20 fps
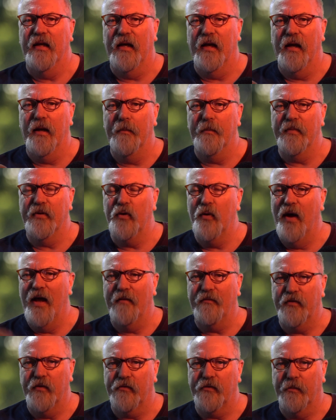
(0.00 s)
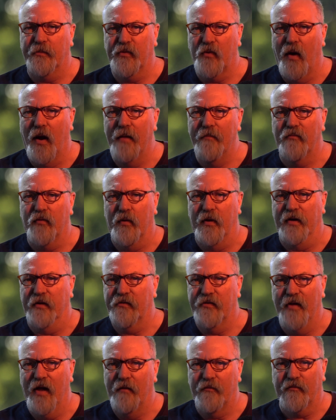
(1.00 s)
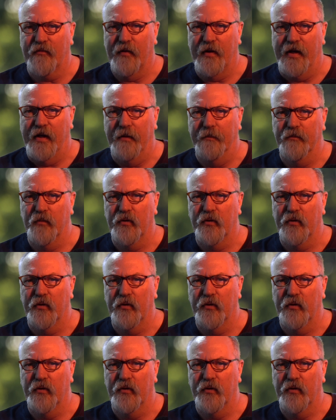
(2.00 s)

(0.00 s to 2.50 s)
you have to subscribe for it. It's not free.